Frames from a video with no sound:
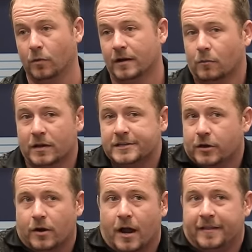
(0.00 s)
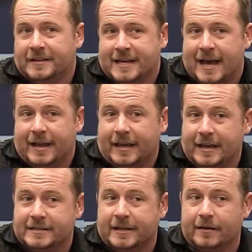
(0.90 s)
What, what's going on in this attic?
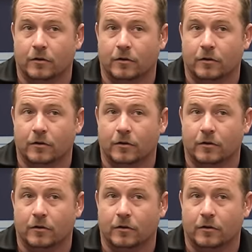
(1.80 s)
Is it,